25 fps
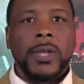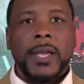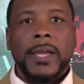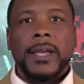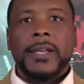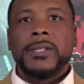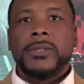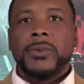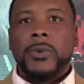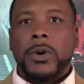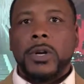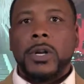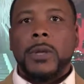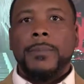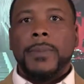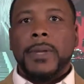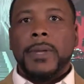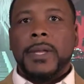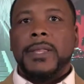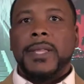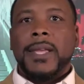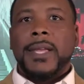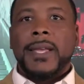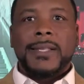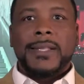thing is going to
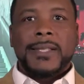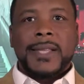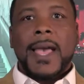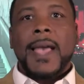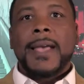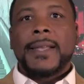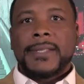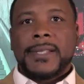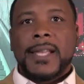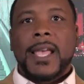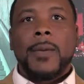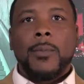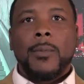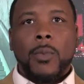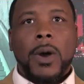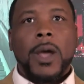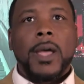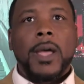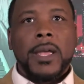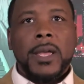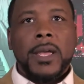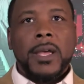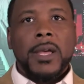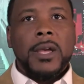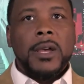be the exact same way,
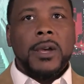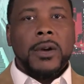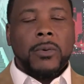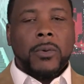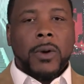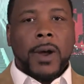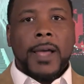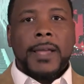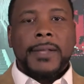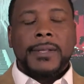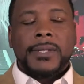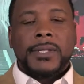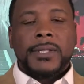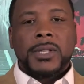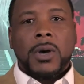right?